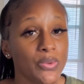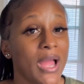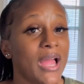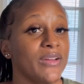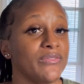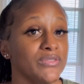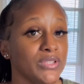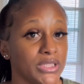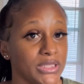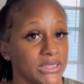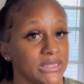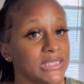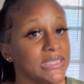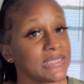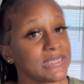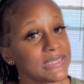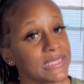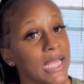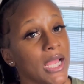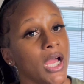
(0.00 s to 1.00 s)
I've learned to
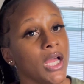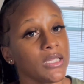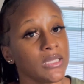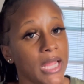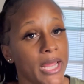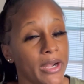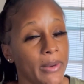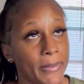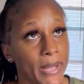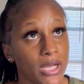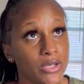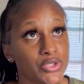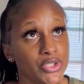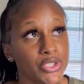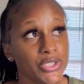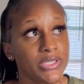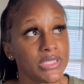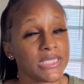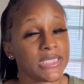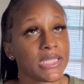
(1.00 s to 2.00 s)
set a lot of
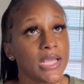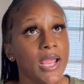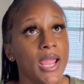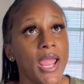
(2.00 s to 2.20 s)
boundaries.